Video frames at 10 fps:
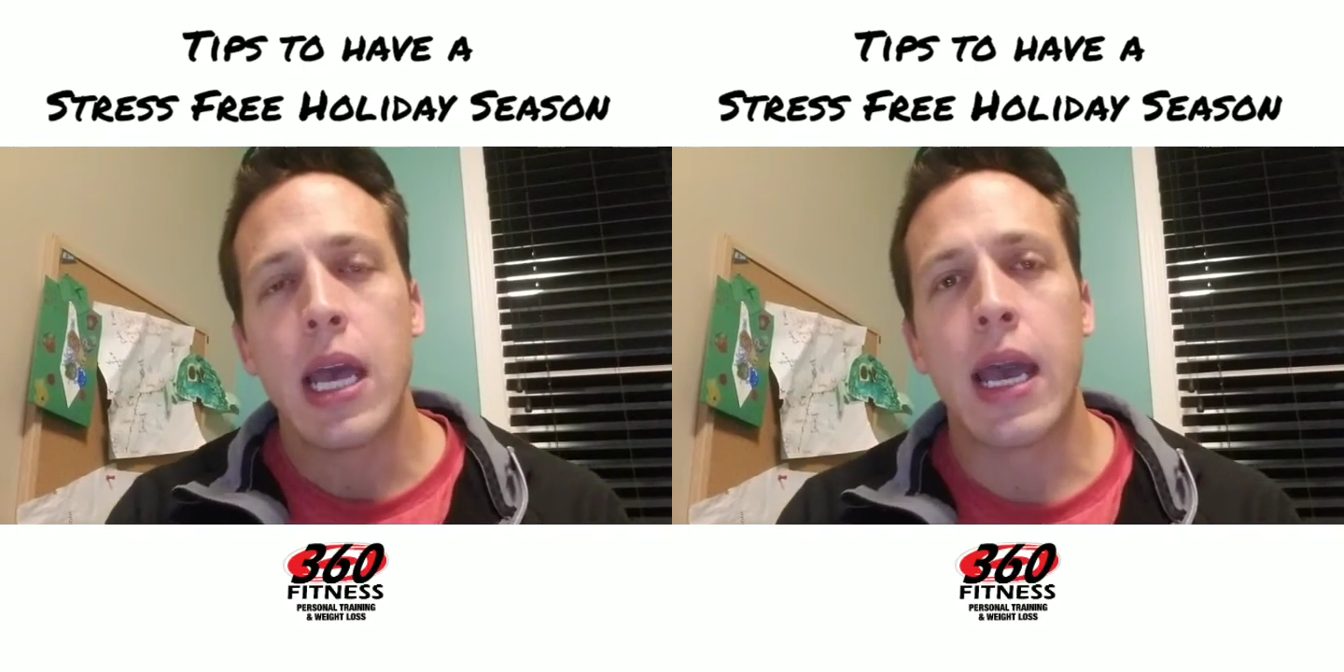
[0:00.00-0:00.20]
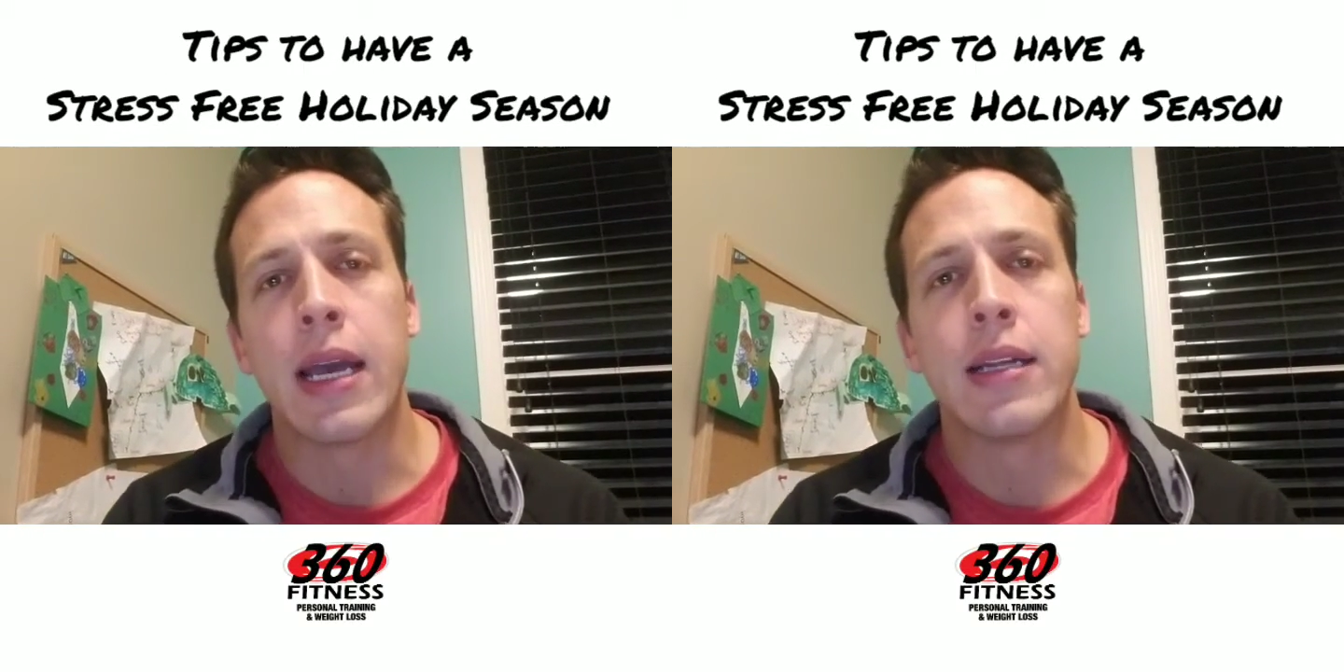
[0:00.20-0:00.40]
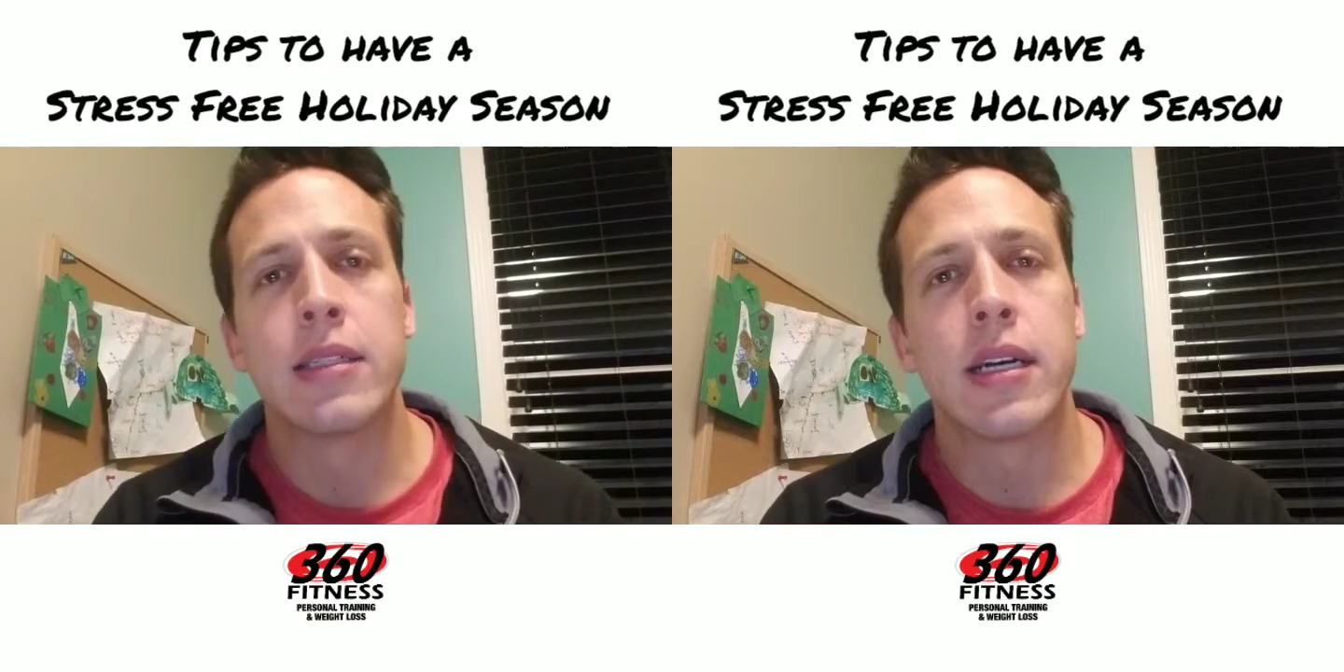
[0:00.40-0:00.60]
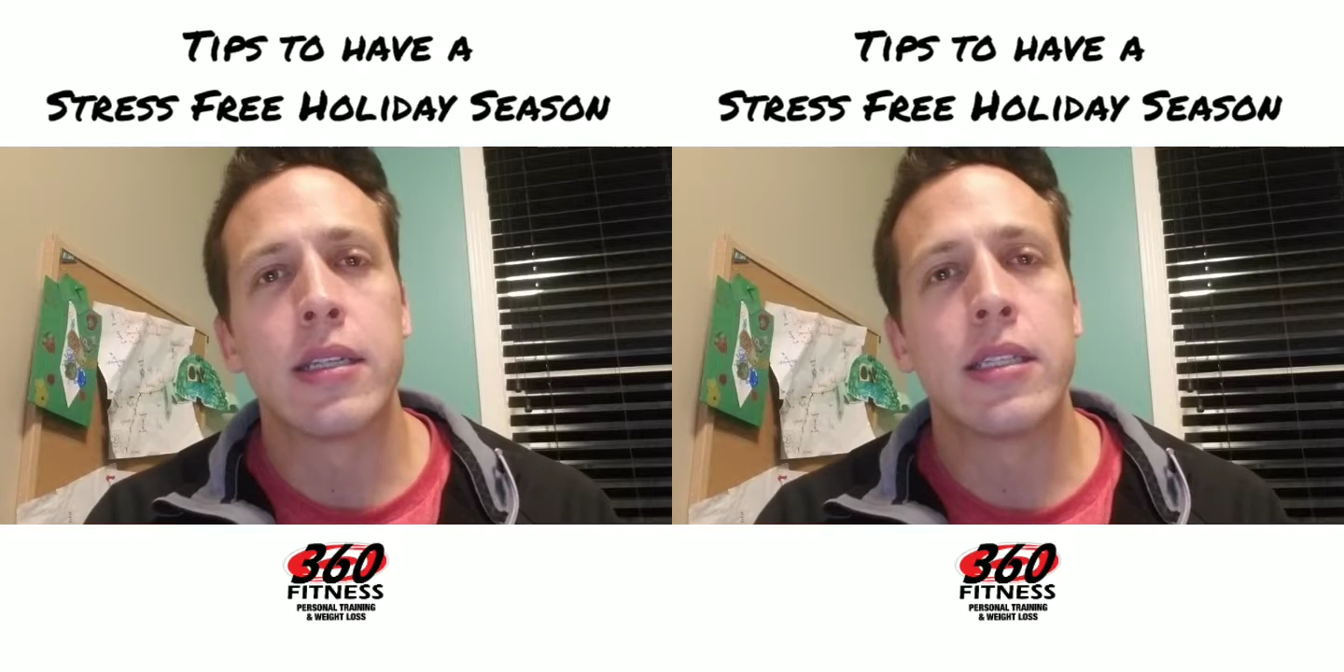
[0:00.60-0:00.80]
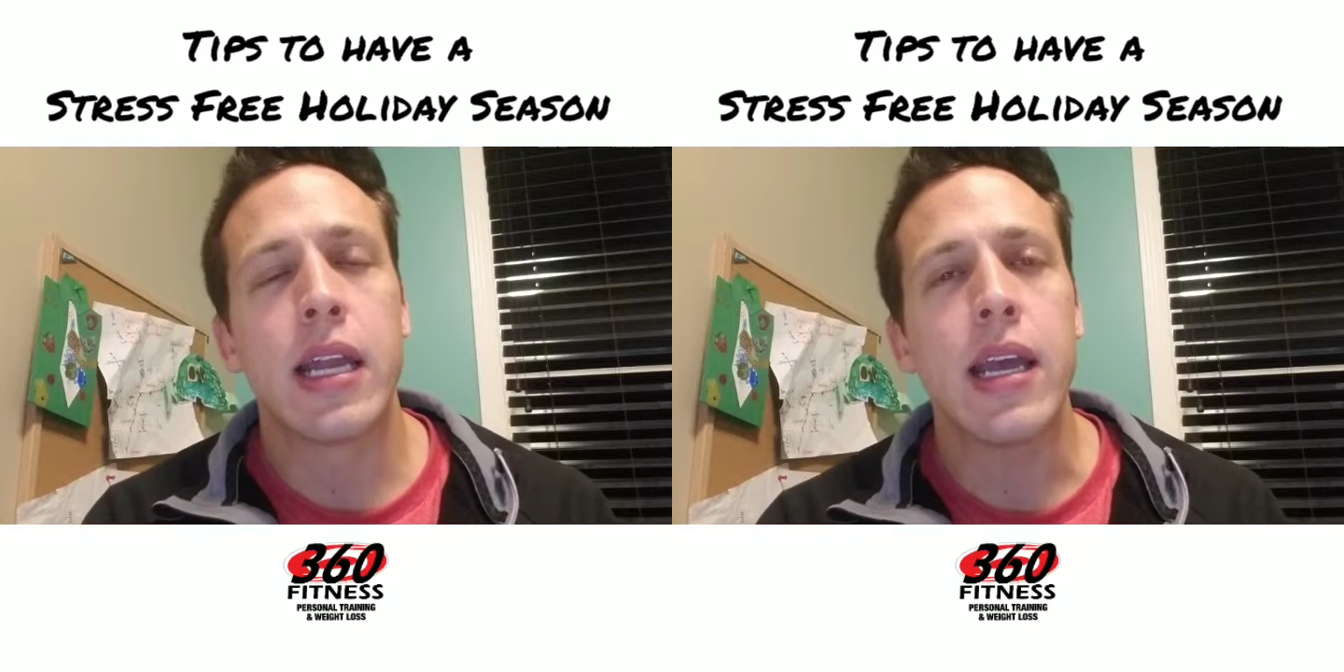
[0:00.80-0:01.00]
And uh,
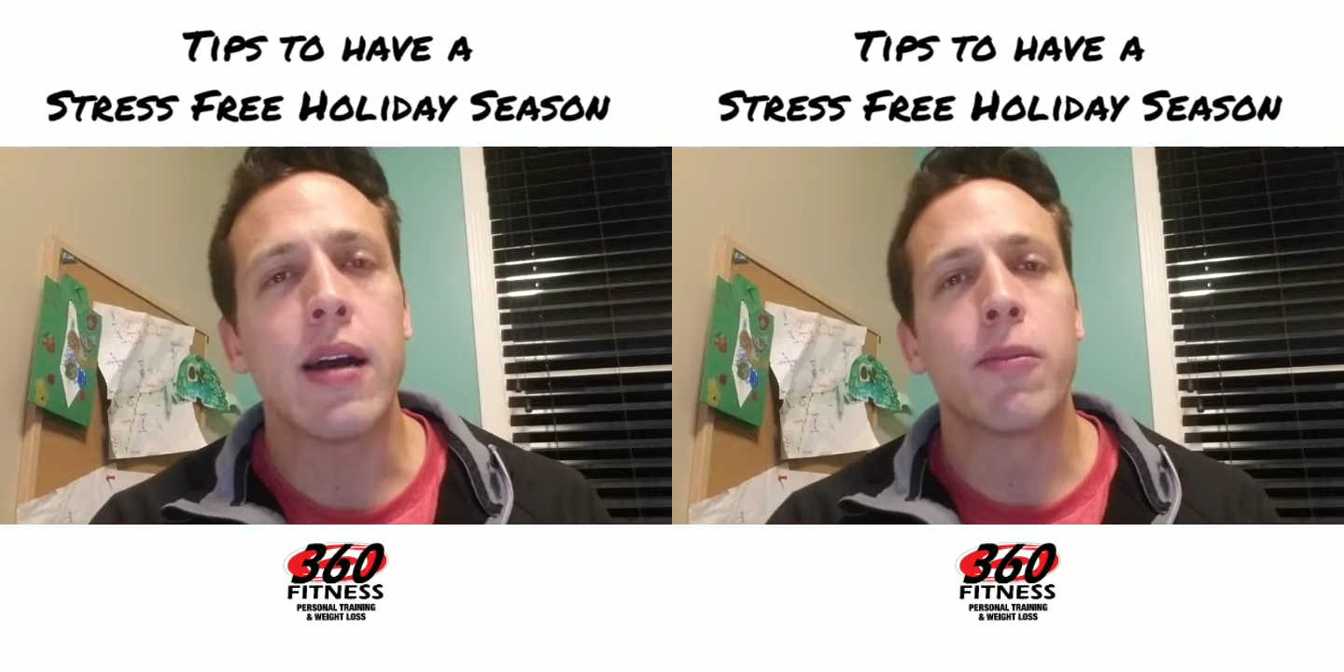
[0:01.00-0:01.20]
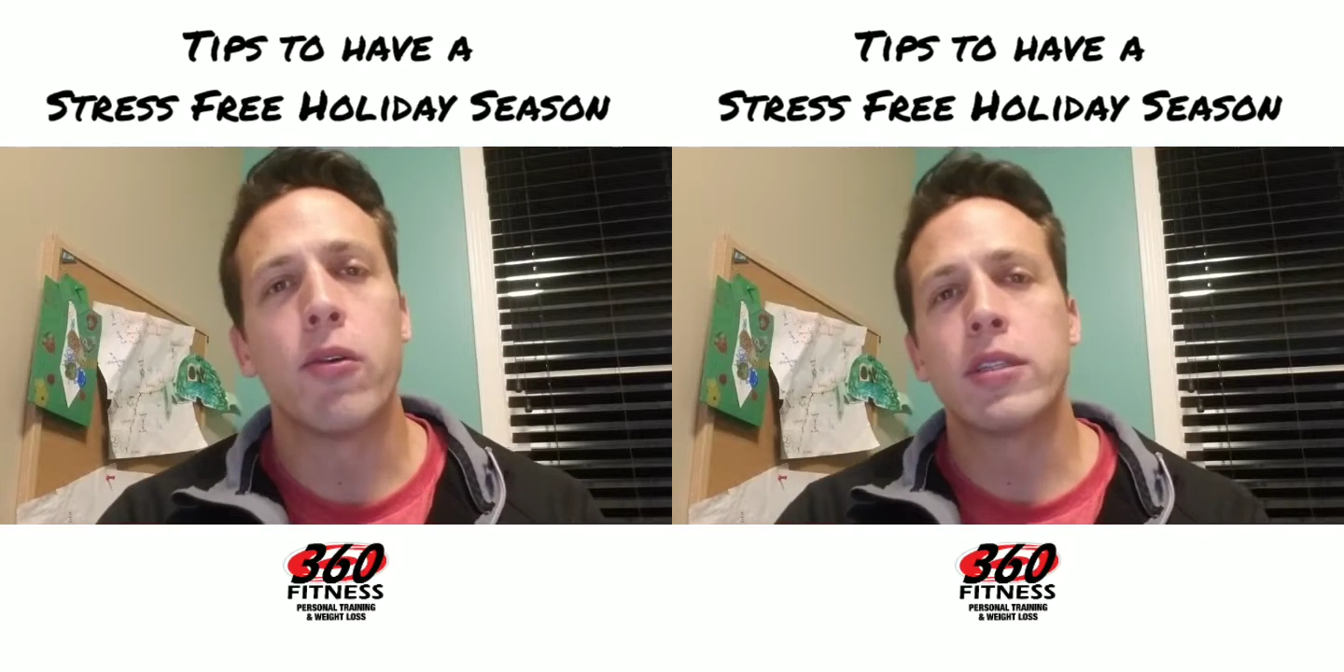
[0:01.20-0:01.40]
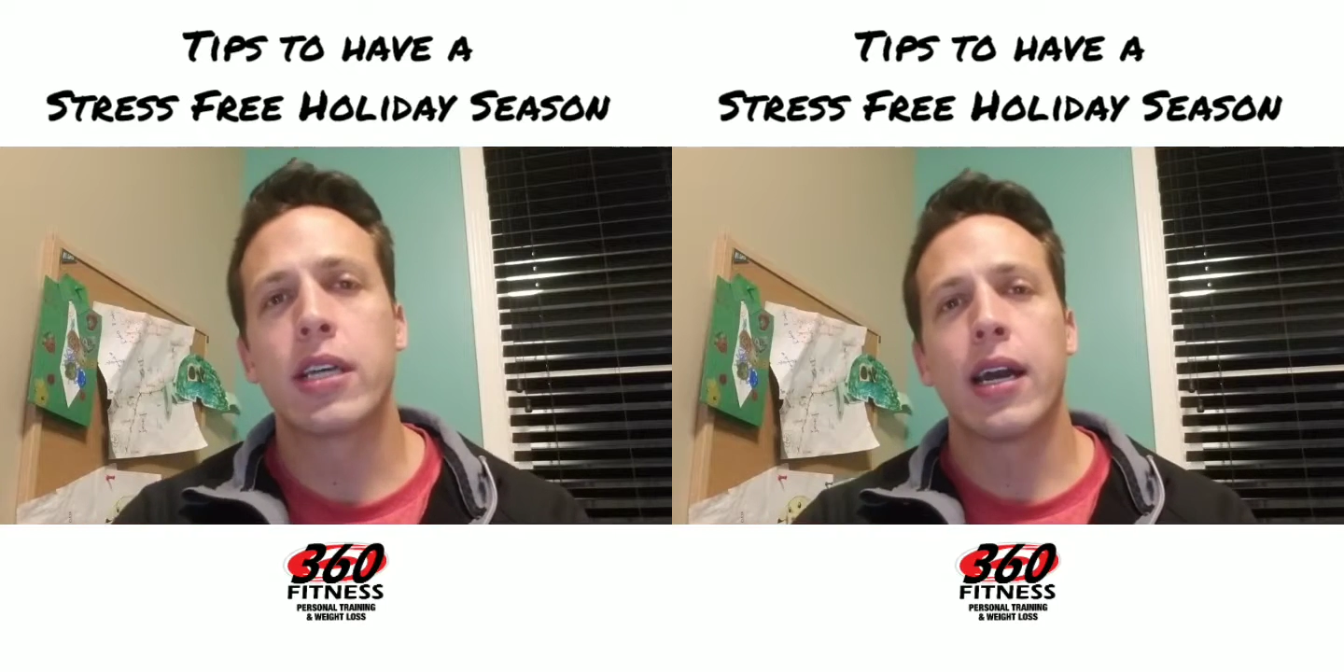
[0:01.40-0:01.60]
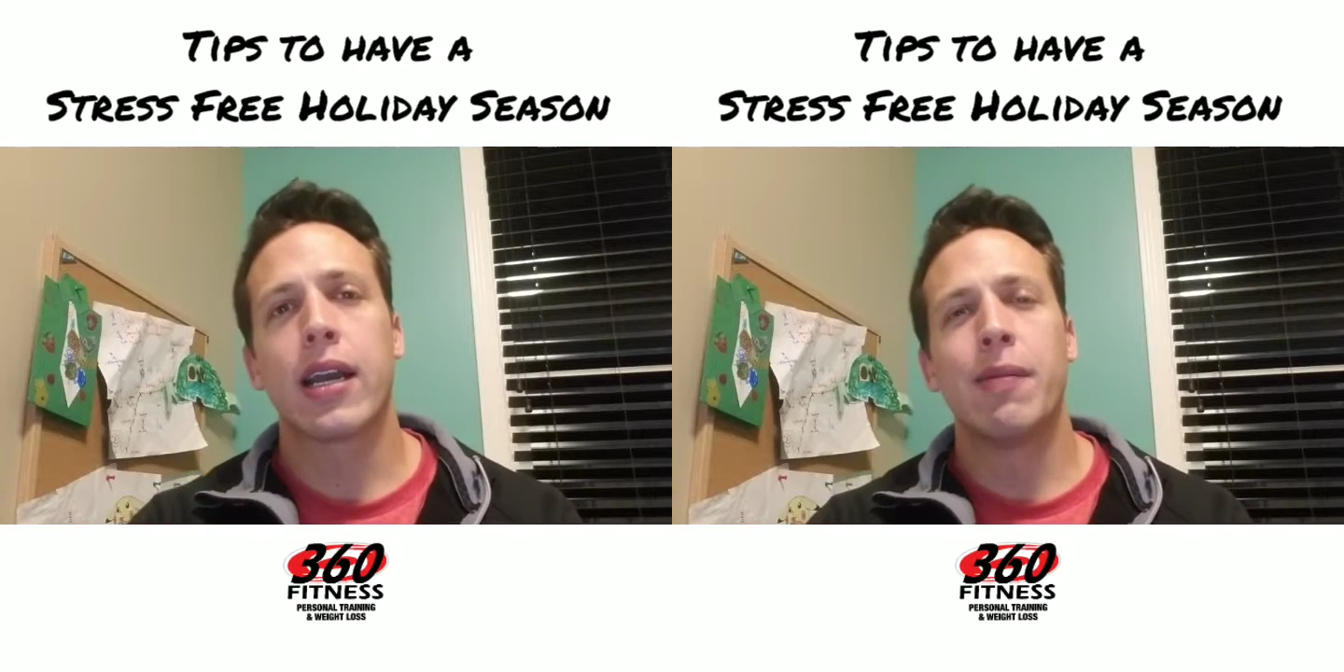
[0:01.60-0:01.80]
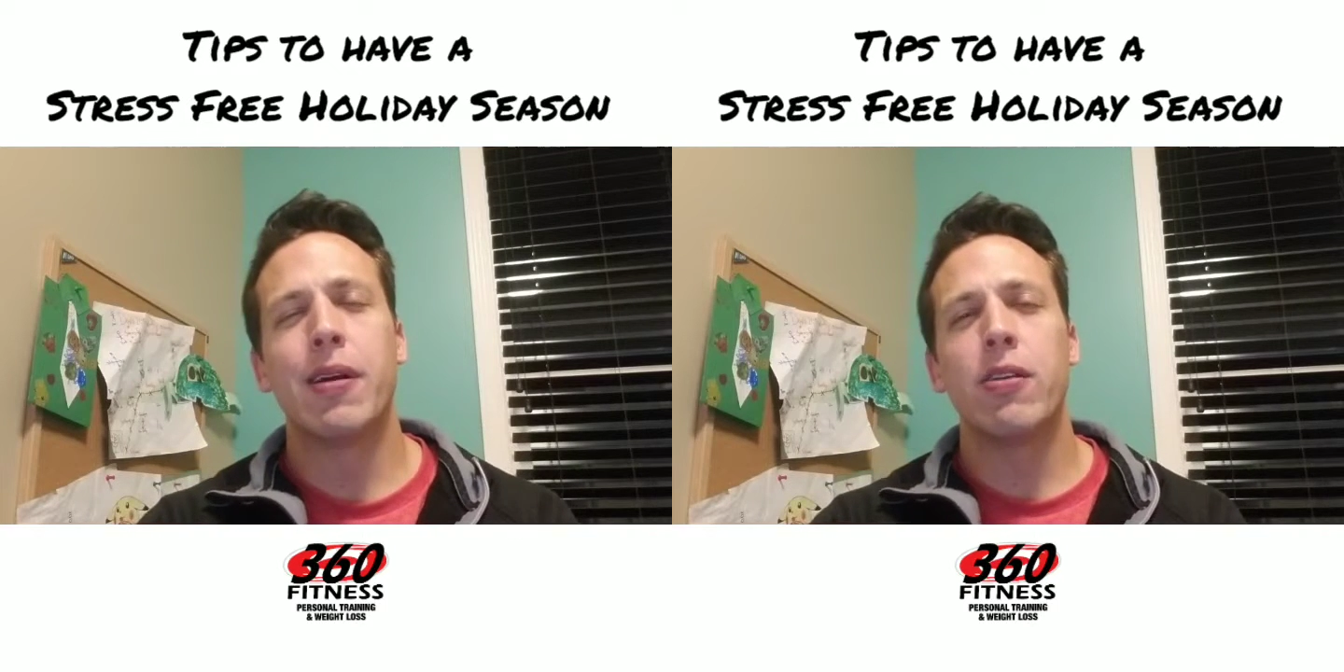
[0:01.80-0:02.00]
today I'm going to kind of come